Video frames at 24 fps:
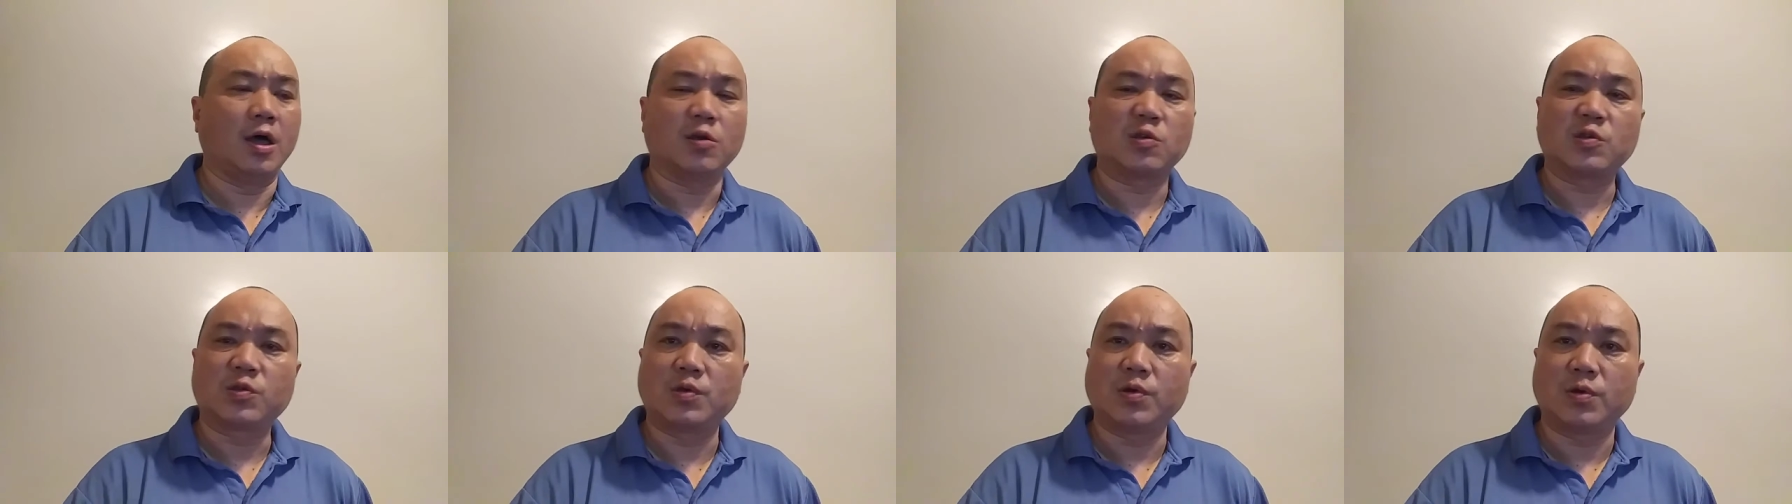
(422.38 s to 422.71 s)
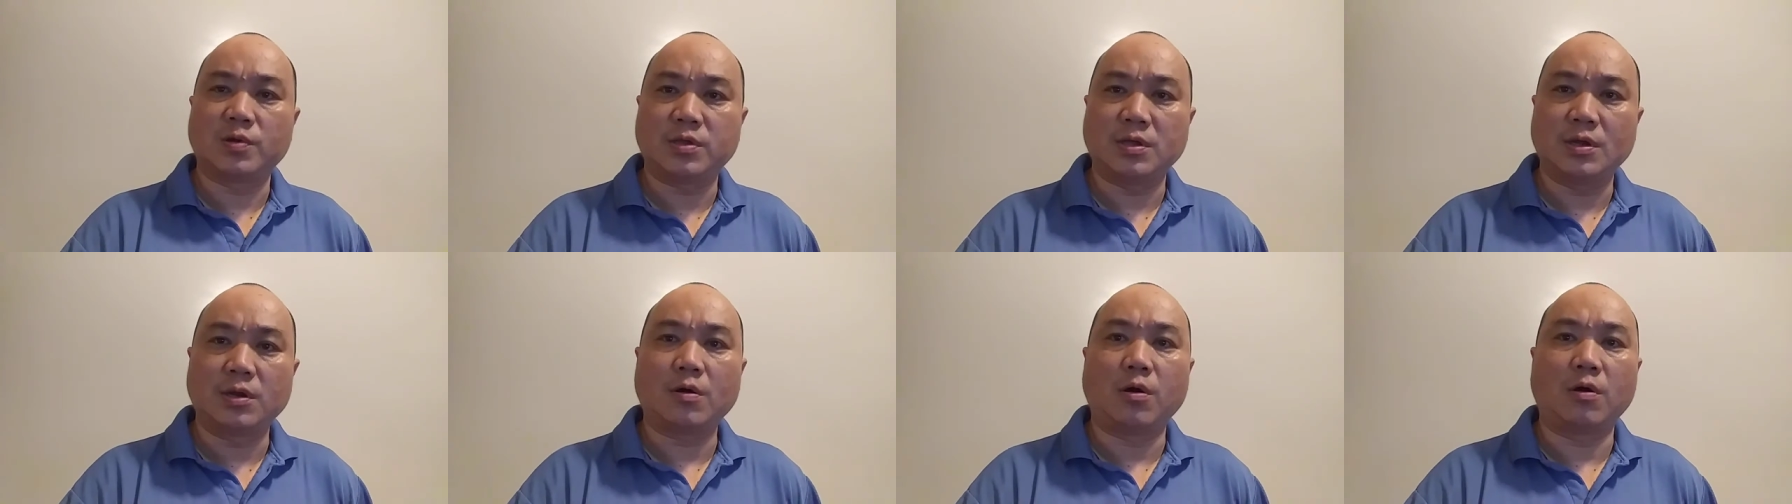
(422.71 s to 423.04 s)

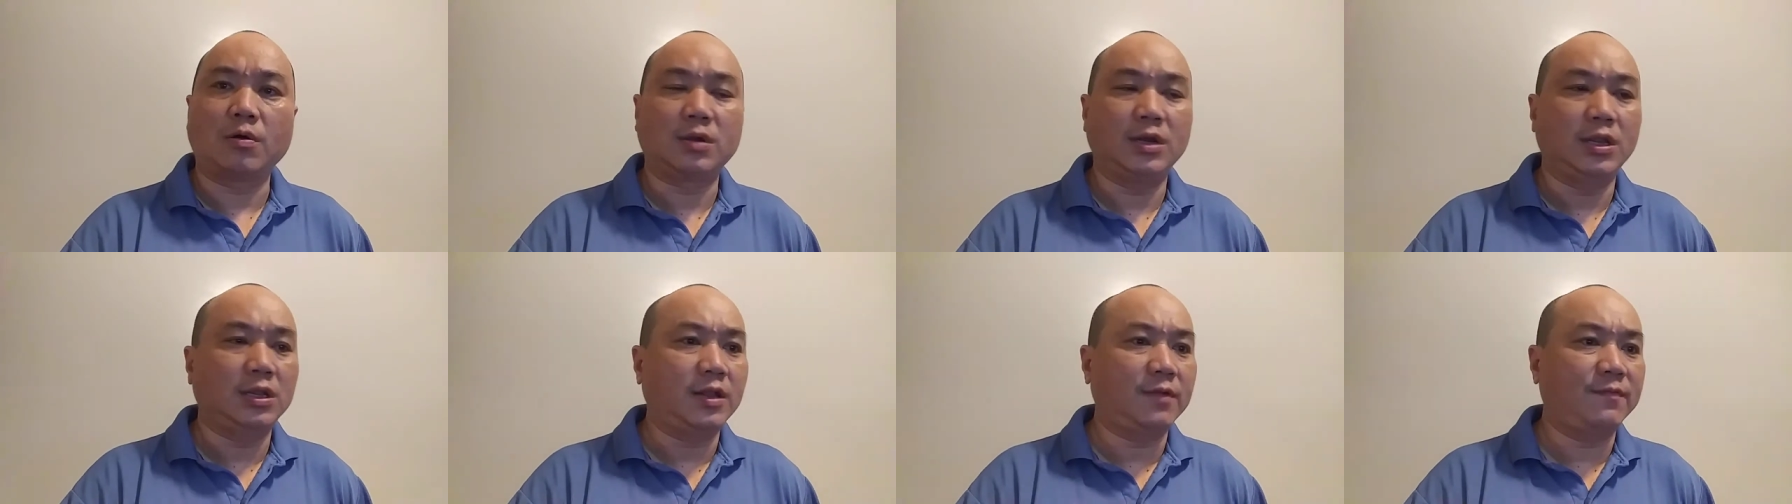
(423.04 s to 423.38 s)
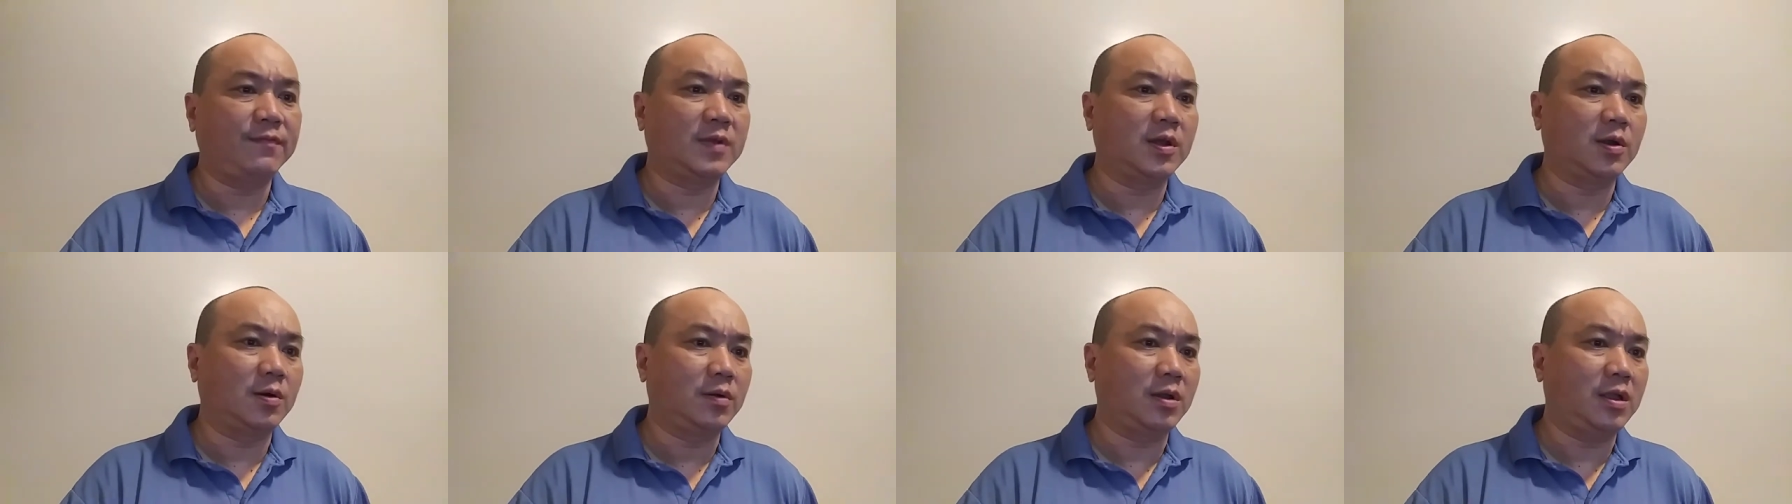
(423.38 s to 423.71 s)
social cognitive
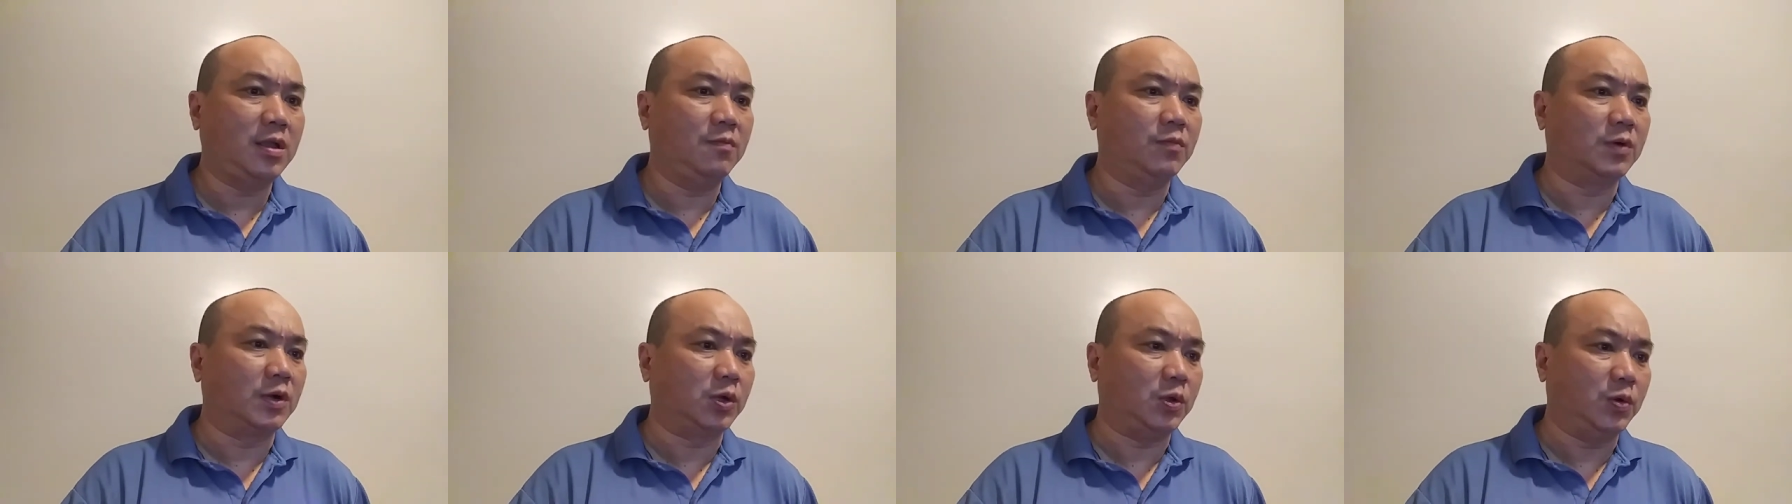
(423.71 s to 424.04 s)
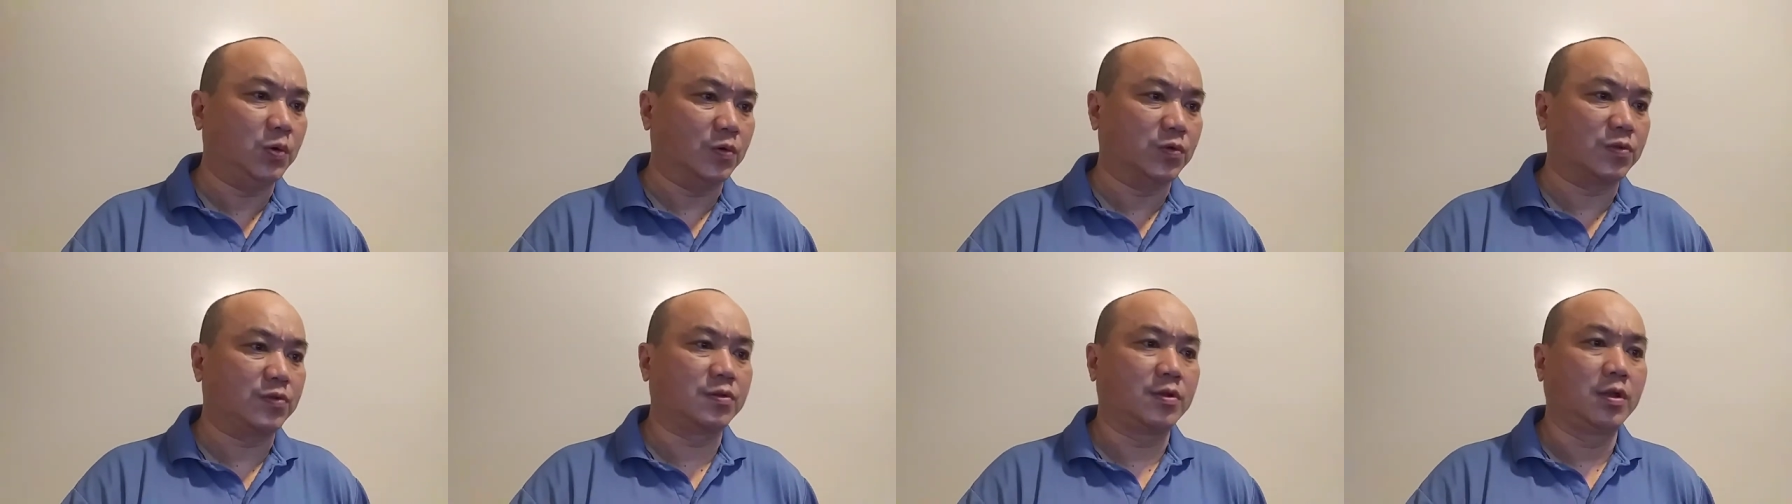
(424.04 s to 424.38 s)
theory, were
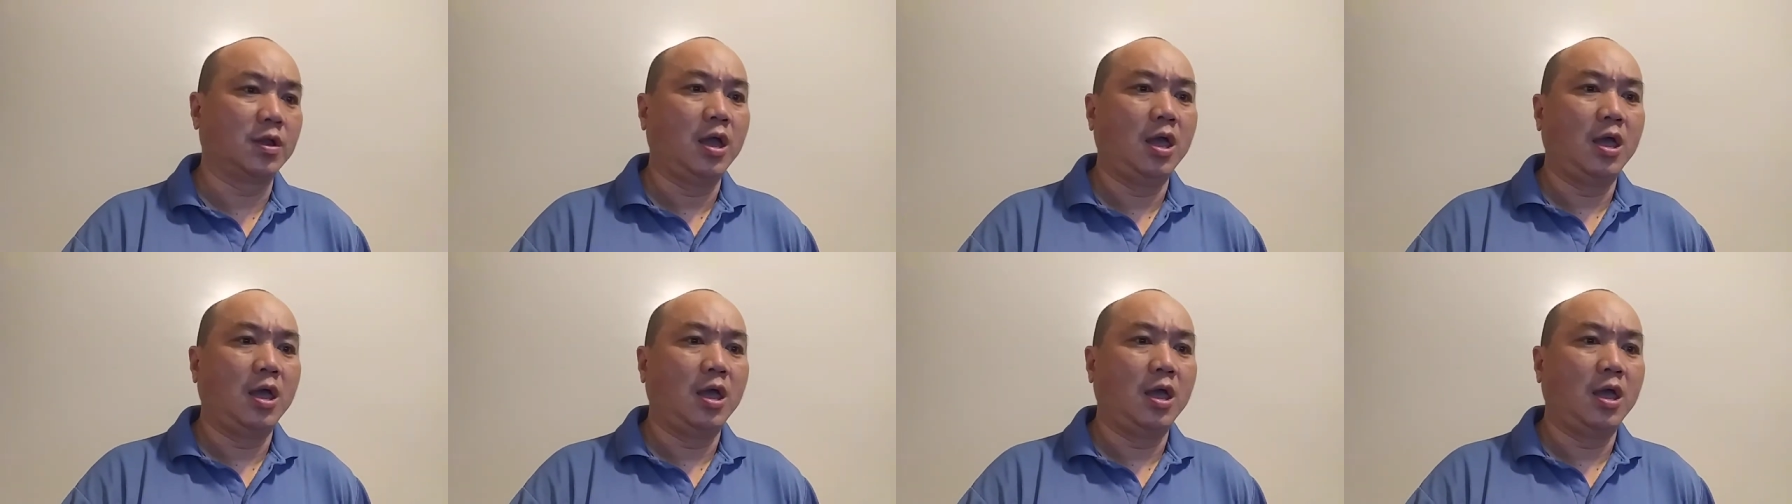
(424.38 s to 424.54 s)
used.